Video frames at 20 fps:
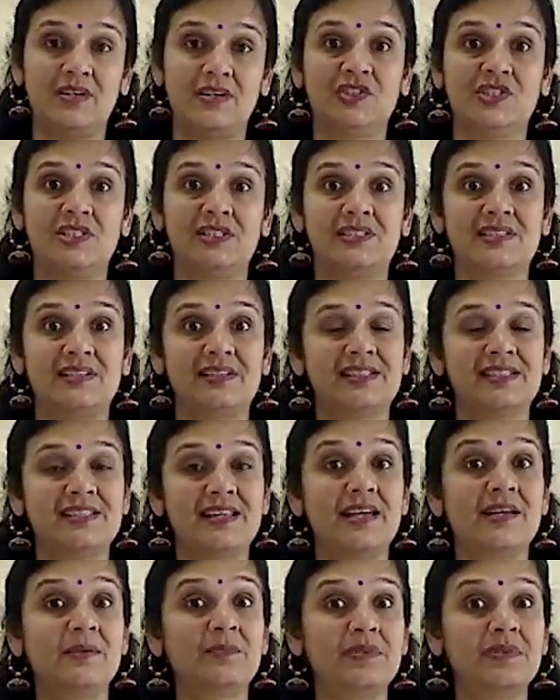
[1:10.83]
Rakshasa,
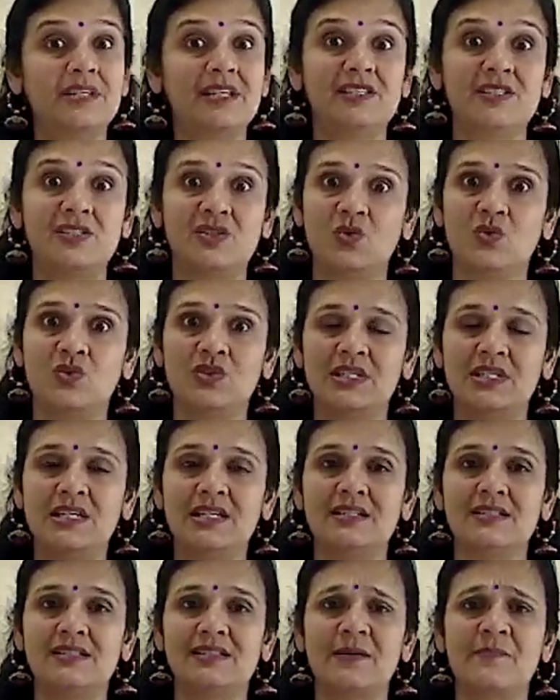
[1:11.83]
saying, Please don't
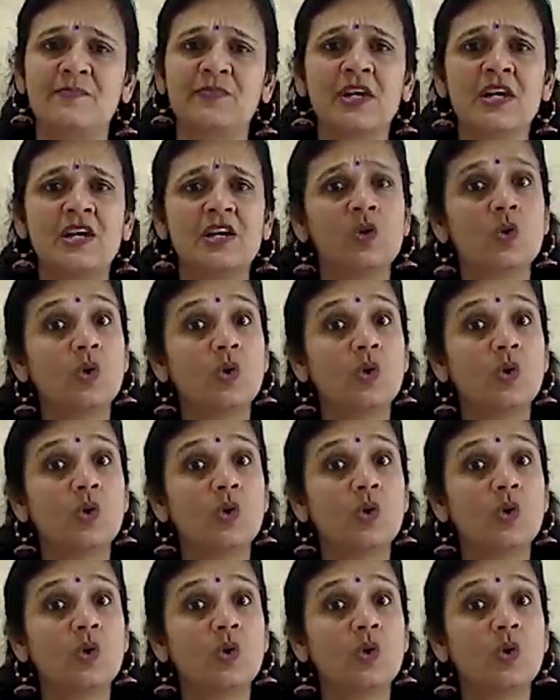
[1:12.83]
eat us up.